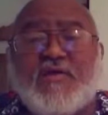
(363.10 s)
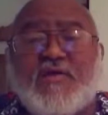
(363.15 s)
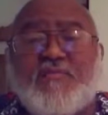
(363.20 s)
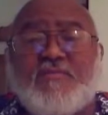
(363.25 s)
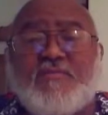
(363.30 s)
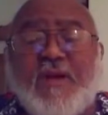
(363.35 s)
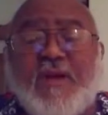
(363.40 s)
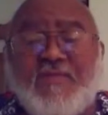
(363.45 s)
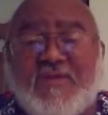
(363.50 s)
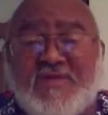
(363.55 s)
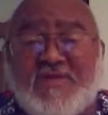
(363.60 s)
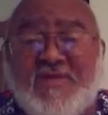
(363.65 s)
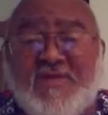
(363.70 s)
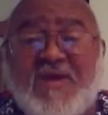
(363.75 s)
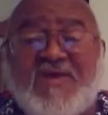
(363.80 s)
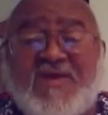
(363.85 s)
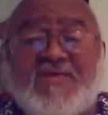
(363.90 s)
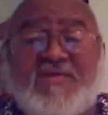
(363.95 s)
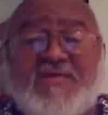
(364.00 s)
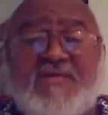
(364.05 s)
public
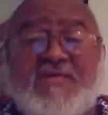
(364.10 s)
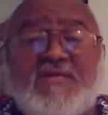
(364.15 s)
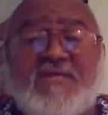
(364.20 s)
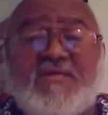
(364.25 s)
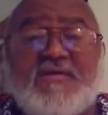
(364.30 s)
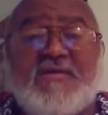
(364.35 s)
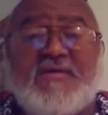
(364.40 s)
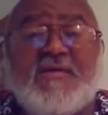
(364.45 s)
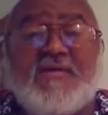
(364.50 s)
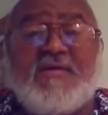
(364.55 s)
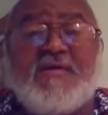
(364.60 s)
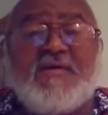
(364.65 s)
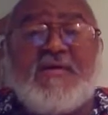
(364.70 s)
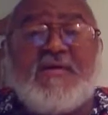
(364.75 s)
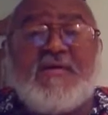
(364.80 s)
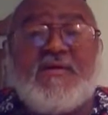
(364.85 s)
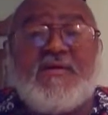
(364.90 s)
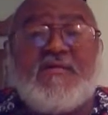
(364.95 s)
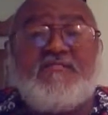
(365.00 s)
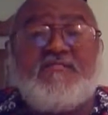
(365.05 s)
debate,
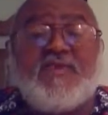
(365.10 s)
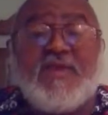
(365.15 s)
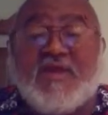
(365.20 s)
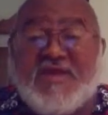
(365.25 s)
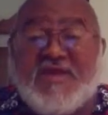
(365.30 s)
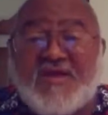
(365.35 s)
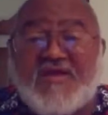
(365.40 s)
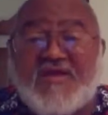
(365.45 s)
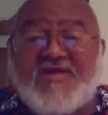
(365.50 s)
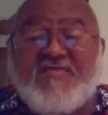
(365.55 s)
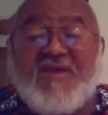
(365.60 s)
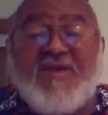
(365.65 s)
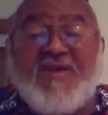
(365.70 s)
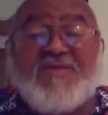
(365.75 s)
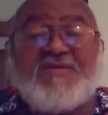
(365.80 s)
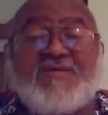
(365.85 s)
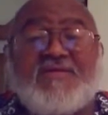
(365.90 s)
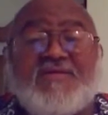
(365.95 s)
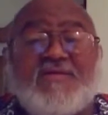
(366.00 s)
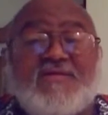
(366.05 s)
political
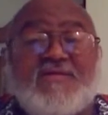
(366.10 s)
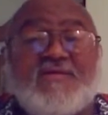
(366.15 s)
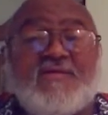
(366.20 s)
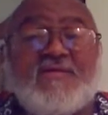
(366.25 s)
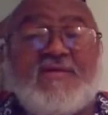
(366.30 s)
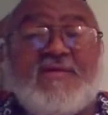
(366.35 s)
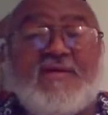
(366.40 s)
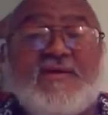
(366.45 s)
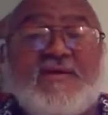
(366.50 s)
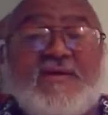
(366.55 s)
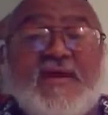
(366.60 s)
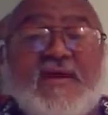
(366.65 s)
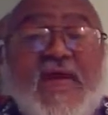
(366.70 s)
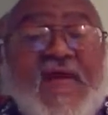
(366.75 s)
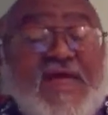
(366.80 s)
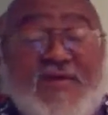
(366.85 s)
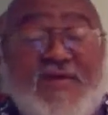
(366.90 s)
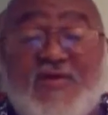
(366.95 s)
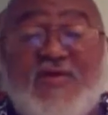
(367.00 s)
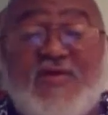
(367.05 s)
debate,
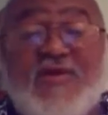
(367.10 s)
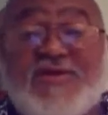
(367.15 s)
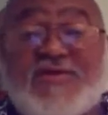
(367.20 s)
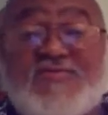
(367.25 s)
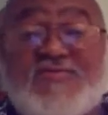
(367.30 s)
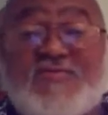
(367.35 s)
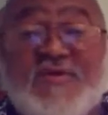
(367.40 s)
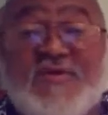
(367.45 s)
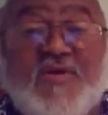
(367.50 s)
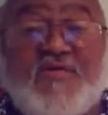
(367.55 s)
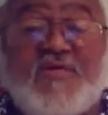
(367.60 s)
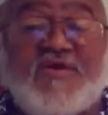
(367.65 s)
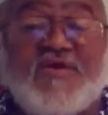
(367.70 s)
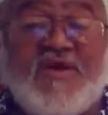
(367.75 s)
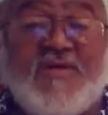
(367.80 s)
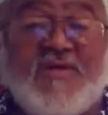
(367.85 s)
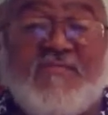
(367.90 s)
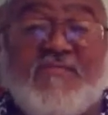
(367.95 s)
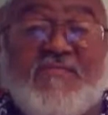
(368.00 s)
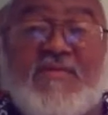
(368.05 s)
and during this
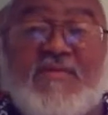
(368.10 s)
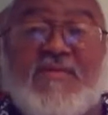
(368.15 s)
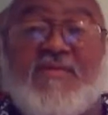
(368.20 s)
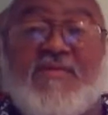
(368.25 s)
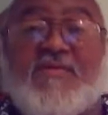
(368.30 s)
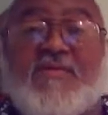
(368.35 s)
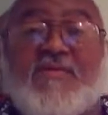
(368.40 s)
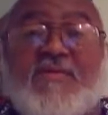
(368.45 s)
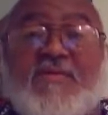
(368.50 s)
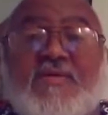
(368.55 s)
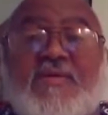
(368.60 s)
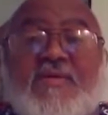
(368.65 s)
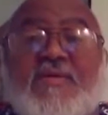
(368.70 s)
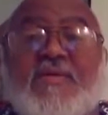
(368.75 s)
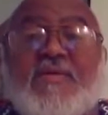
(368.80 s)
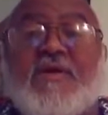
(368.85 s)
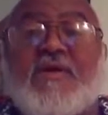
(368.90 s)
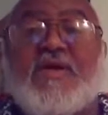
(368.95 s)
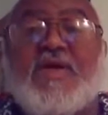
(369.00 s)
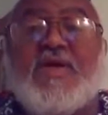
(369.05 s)
program.
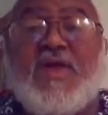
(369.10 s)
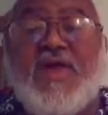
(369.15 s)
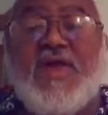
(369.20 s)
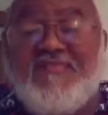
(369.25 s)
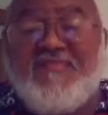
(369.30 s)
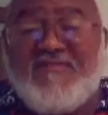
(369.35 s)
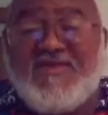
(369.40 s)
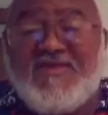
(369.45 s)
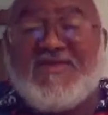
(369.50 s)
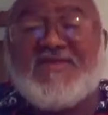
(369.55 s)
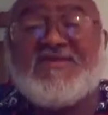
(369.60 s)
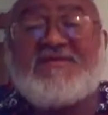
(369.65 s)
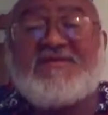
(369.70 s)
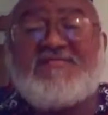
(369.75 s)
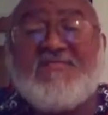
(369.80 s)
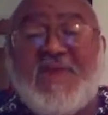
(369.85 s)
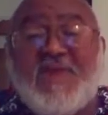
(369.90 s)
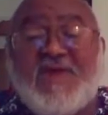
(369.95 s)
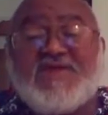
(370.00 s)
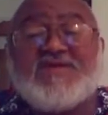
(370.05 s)

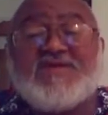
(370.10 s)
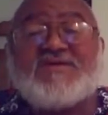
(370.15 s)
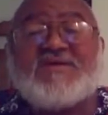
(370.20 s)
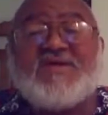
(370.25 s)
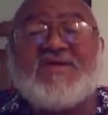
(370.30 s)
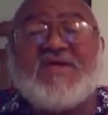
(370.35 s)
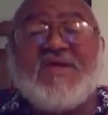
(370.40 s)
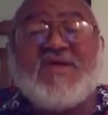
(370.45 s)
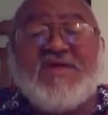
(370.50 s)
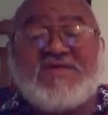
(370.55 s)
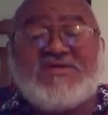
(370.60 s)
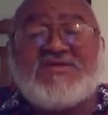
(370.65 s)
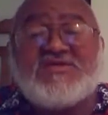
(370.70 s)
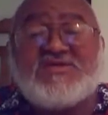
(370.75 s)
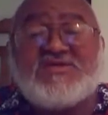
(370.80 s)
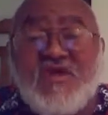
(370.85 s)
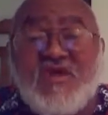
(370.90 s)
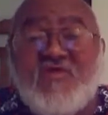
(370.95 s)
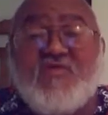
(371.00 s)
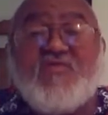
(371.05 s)
Evidence-based is
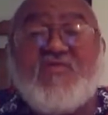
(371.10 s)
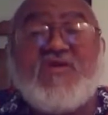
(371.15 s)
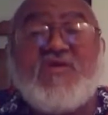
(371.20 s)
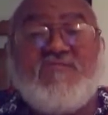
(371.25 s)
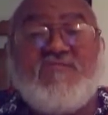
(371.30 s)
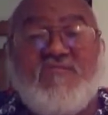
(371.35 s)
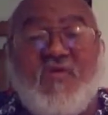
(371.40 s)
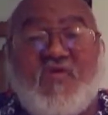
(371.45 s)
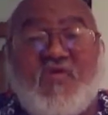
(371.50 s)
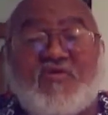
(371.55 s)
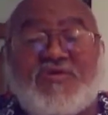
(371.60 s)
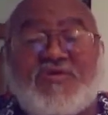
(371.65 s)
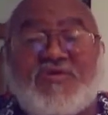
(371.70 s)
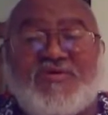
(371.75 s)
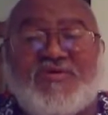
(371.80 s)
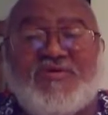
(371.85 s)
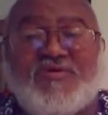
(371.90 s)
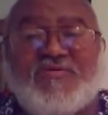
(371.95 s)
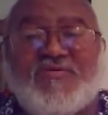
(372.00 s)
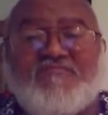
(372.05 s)
so important.
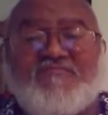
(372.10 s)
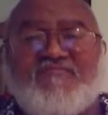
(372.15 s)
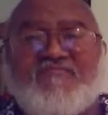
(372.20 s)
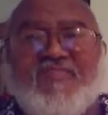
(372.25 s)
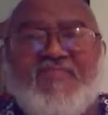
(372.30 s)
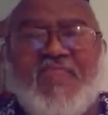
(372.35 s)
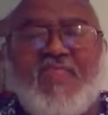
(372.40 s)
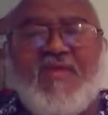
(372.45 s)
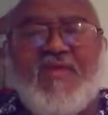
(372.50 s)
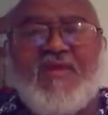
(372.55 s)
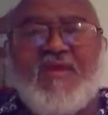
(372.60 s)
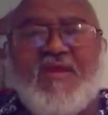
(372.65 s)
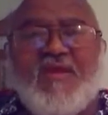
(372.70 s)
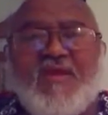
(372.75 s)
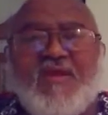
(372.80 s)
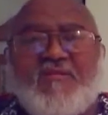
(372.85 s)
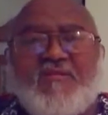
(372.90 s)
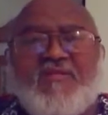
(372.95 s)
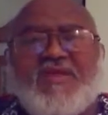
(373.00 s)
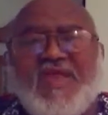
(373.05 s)

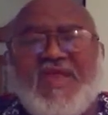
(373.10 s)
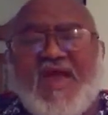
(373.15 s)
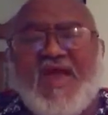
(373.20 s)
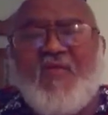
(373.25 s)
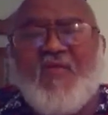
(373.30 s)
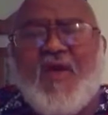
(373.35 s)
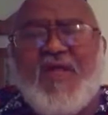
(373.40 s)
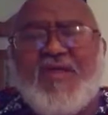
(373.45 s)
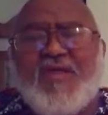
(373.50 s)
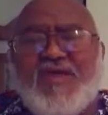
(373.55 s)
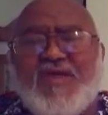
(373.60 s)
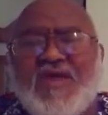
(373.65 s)
But like one